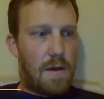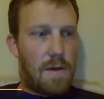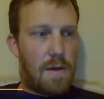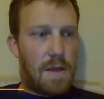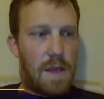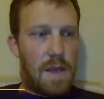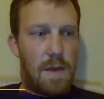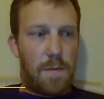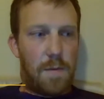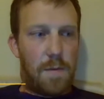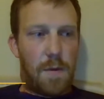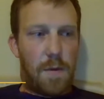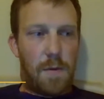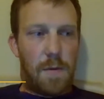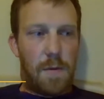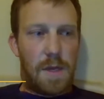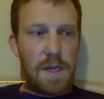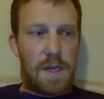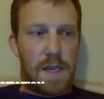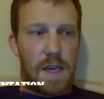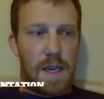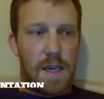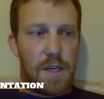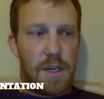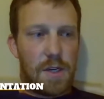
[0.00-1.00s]
The
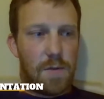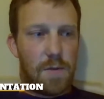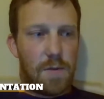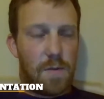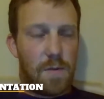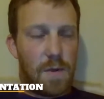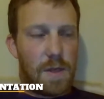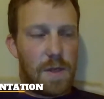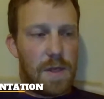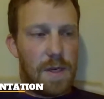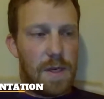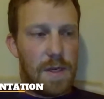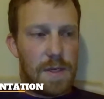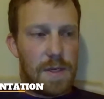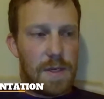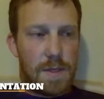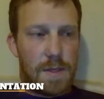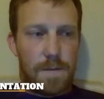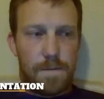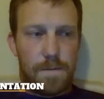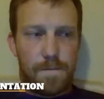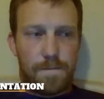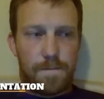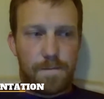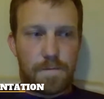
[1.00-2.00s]
implementation with this
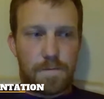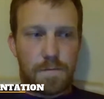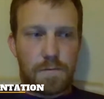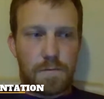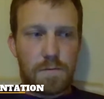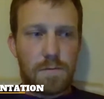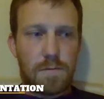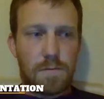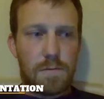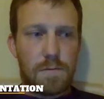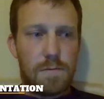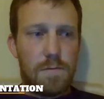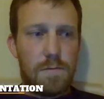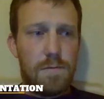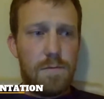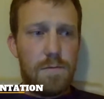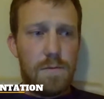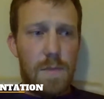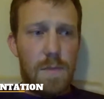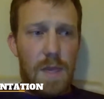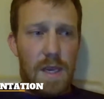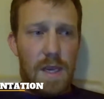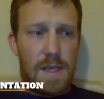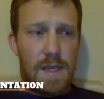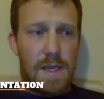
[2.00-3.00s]

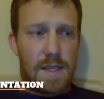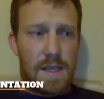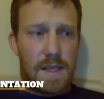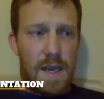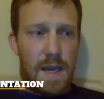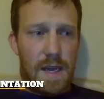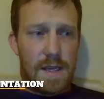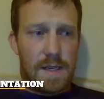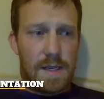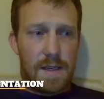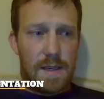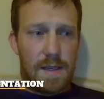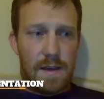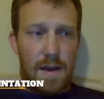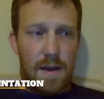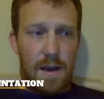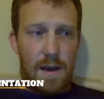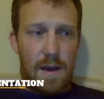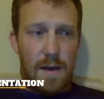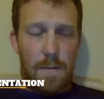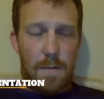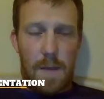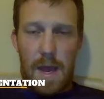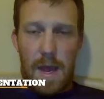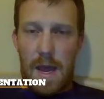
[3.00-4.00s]
is that
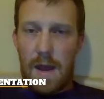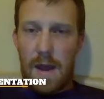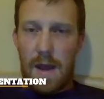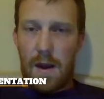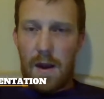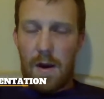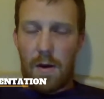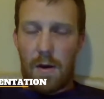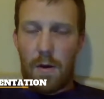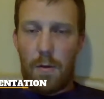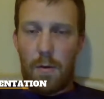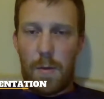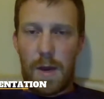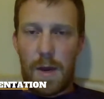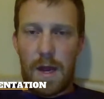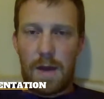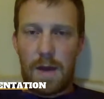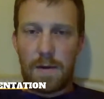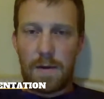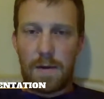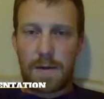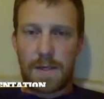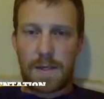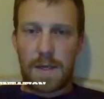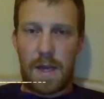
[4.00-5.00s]
at our open
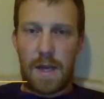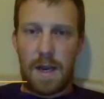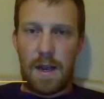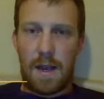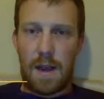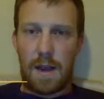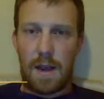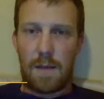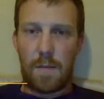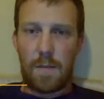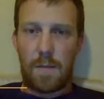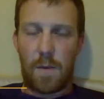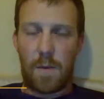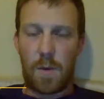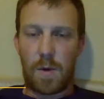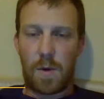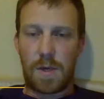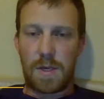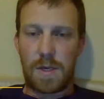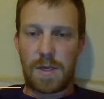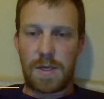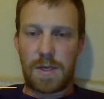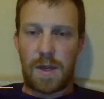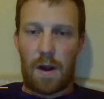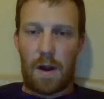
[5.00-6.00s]
house night, I am going to
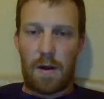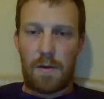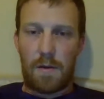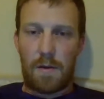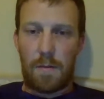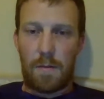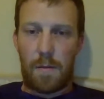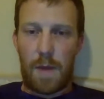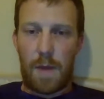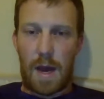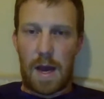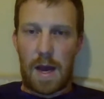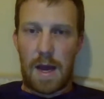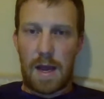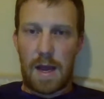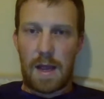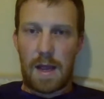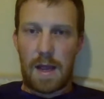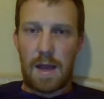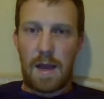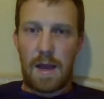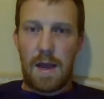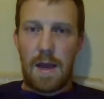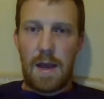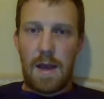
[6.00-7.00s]
start by
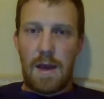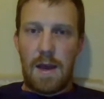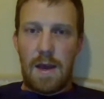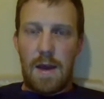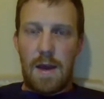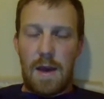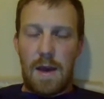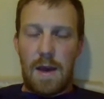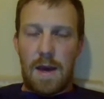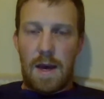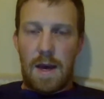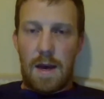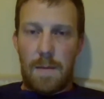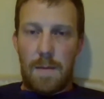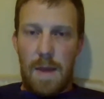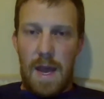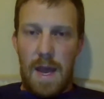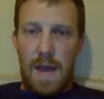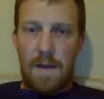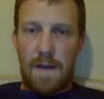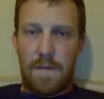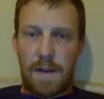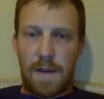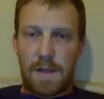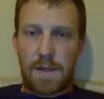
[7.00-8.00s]

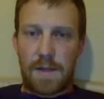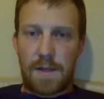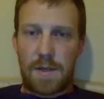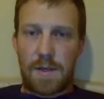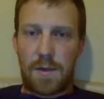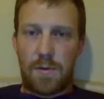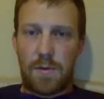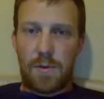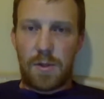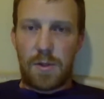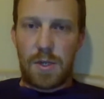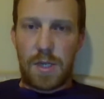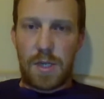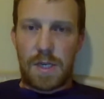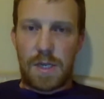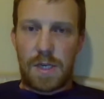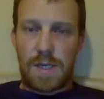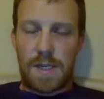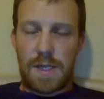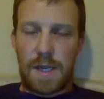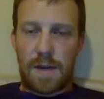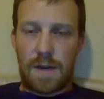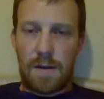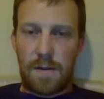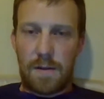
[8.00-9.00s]
having Schoology
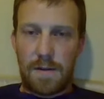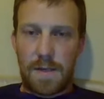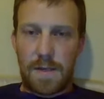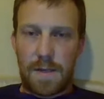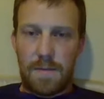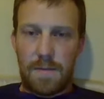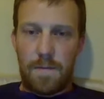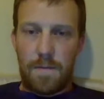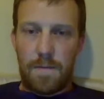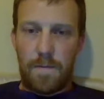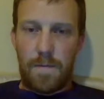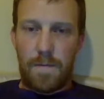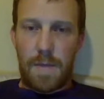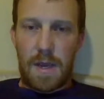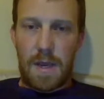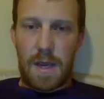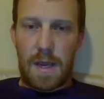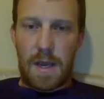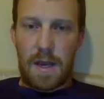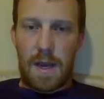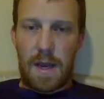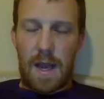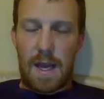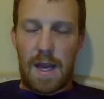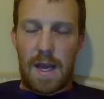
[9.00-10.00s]
stickers.
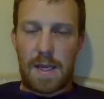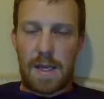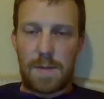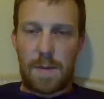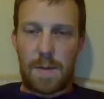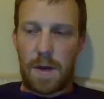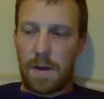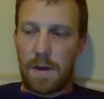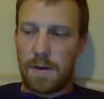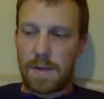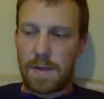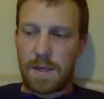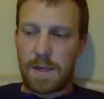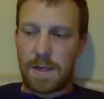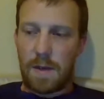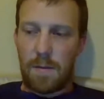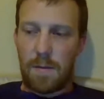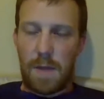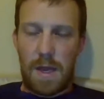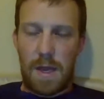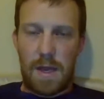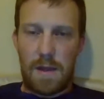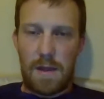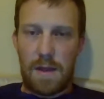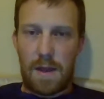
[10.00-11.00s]
And as parents come
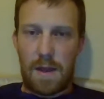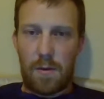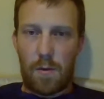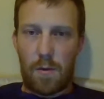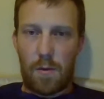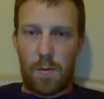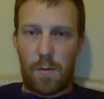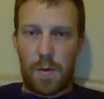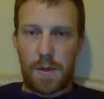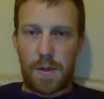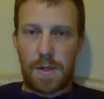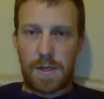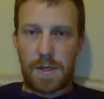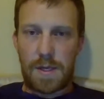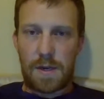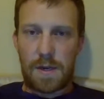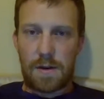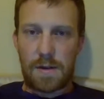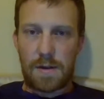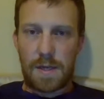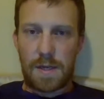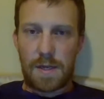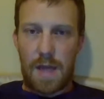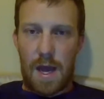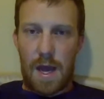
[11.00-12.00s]
in, they will put the
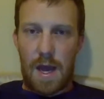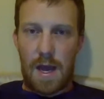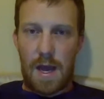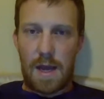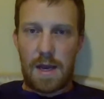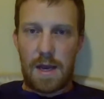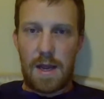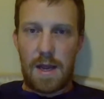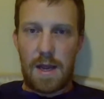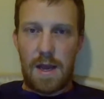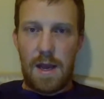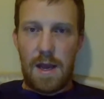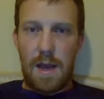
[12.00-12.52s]
stickers on,